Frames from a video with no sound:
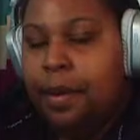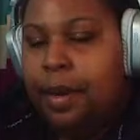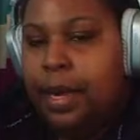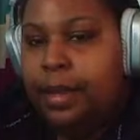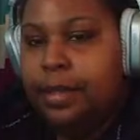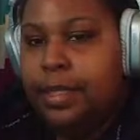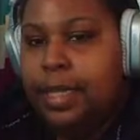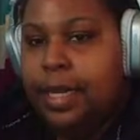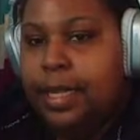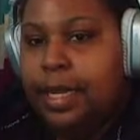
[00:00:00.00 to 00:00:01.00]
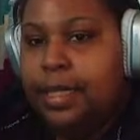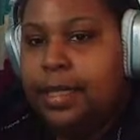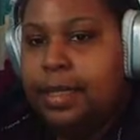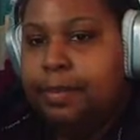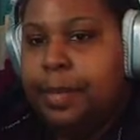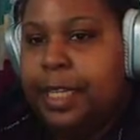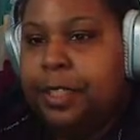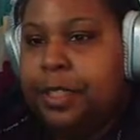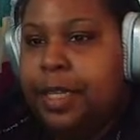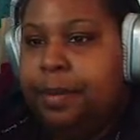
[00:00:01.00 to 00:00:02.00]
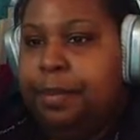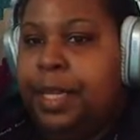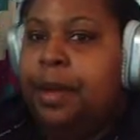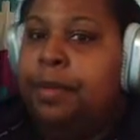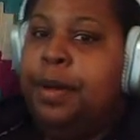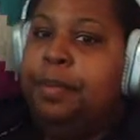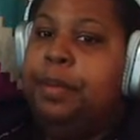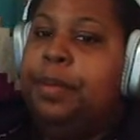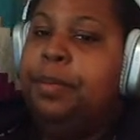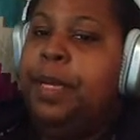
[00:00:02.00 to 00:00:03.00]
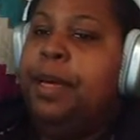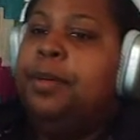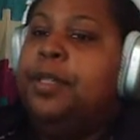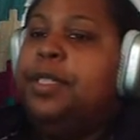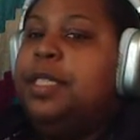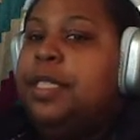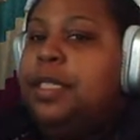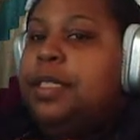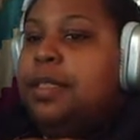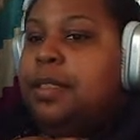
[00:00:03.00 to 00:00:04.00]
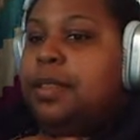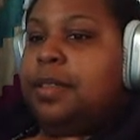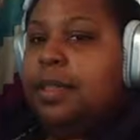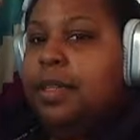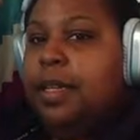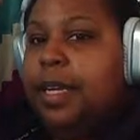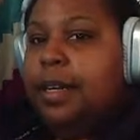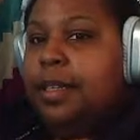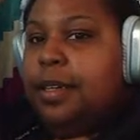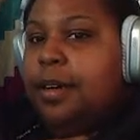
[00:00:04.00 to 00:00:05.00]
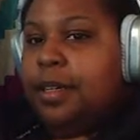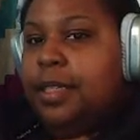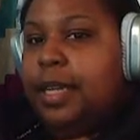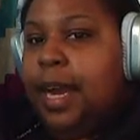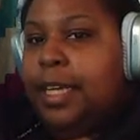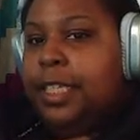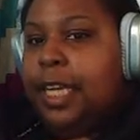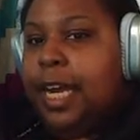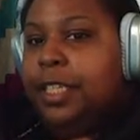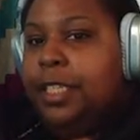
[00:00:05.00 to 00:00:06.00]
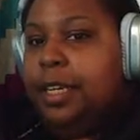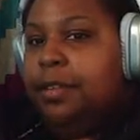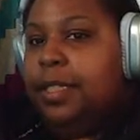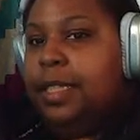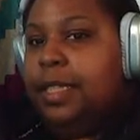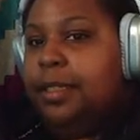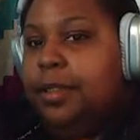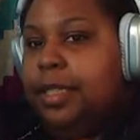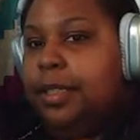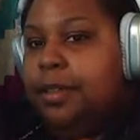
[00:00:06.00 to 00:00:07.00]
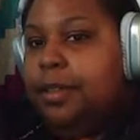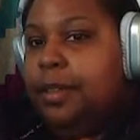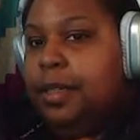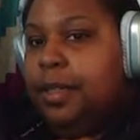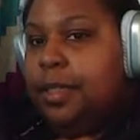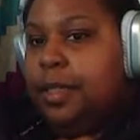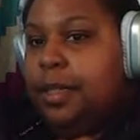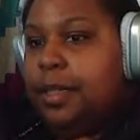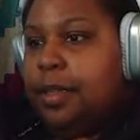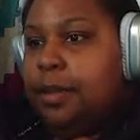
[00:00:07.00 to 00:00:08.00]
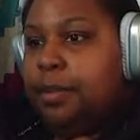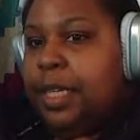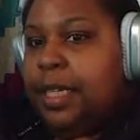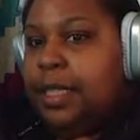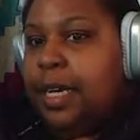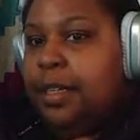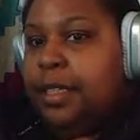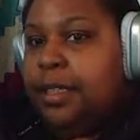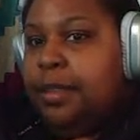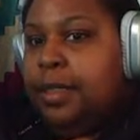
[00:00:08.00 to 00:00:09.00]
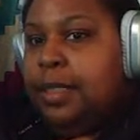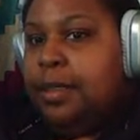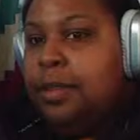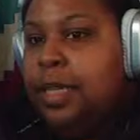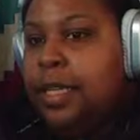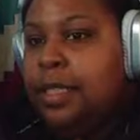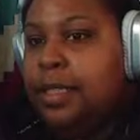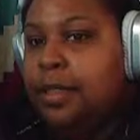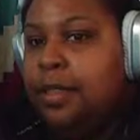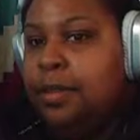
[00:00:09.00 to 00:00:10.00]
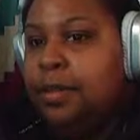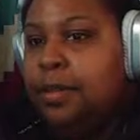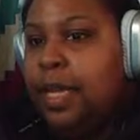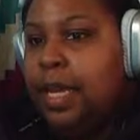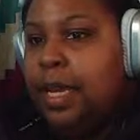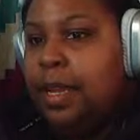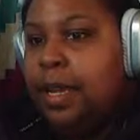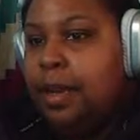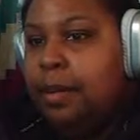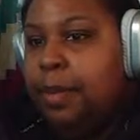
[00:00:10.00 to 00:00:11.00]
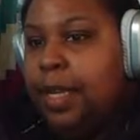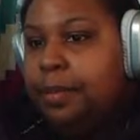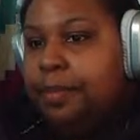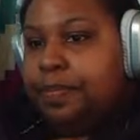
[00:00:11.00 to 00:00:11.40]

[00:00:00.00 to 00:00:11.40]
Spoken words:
I would say that's a major thing because I want people to be able to click on the call to action. Actually, I'm going to say that's critical. Because how do you know what to do next if you can't click on a button?